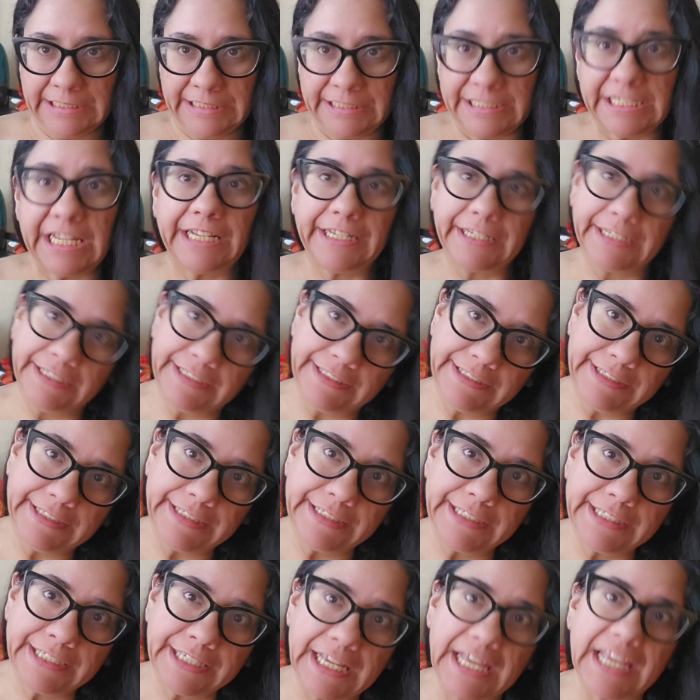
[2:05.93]
none.
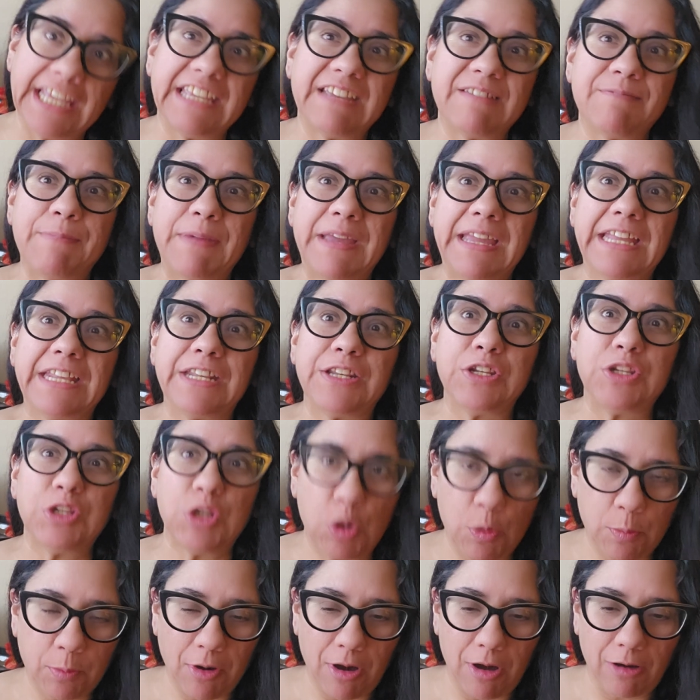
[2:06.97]
I have made
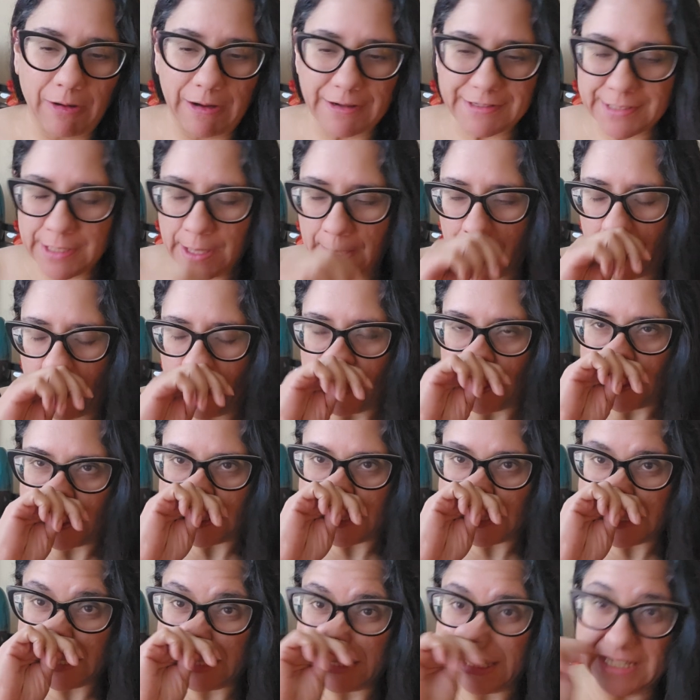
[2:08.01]
no progress.
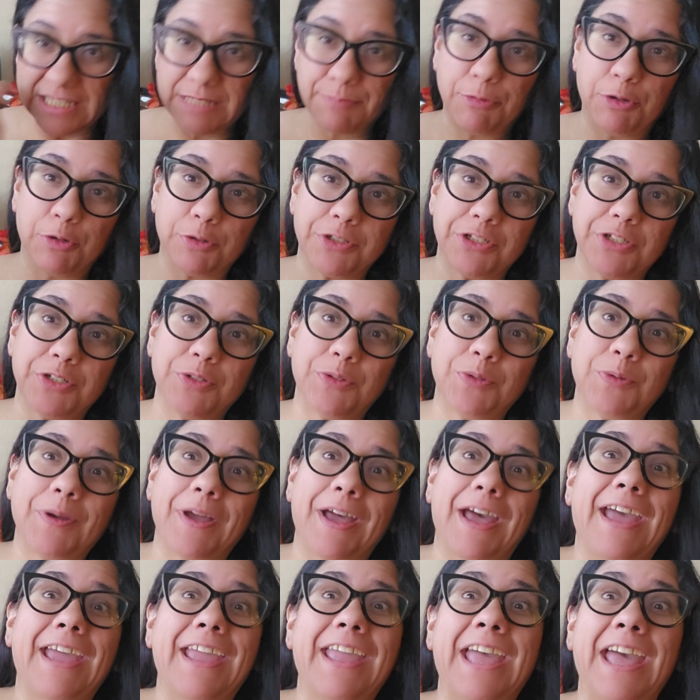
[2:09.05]
Since I last spoke to you,
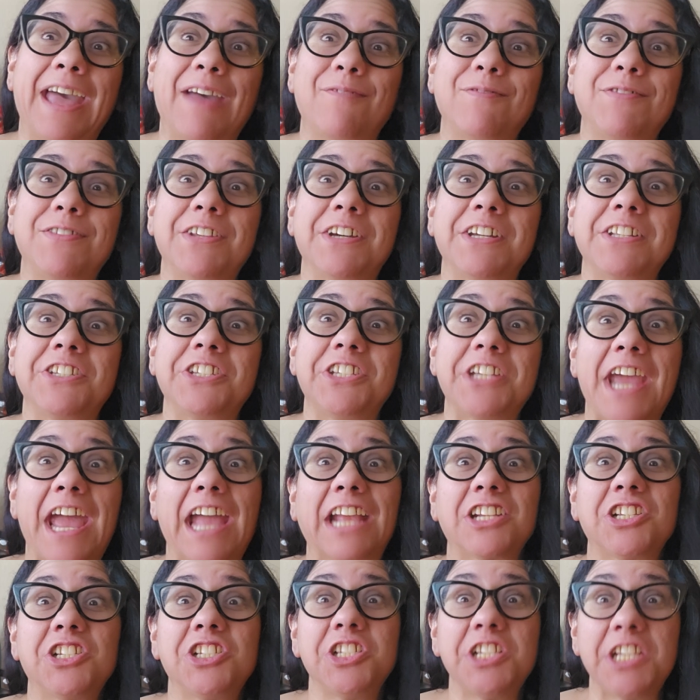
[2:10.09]
I have done
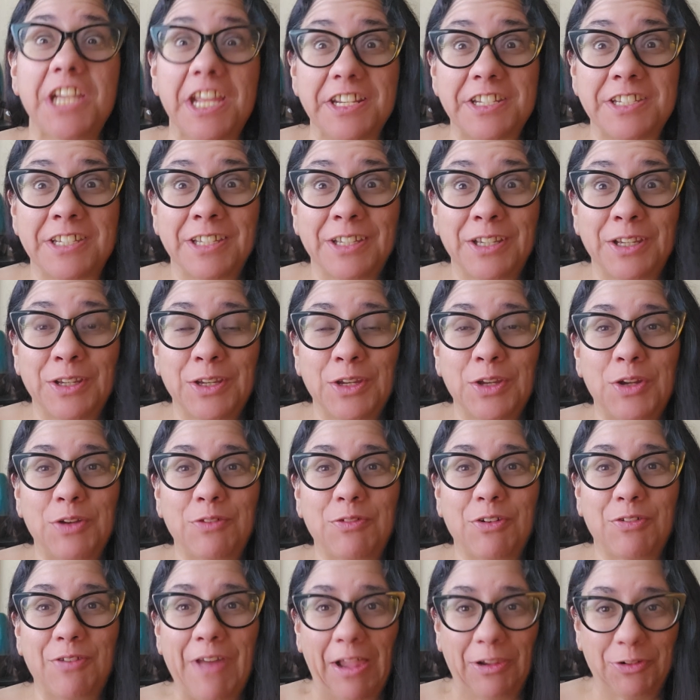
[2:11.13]
jack shit
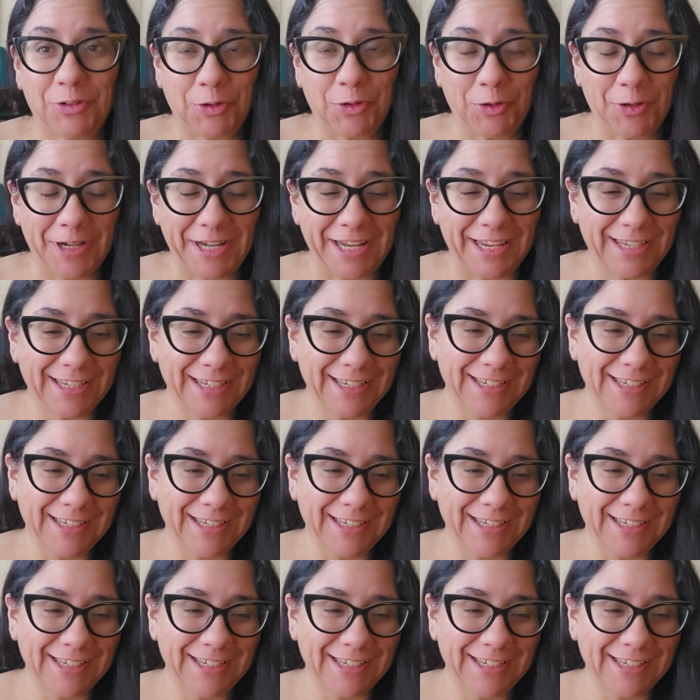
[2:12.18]
for Valkyrie.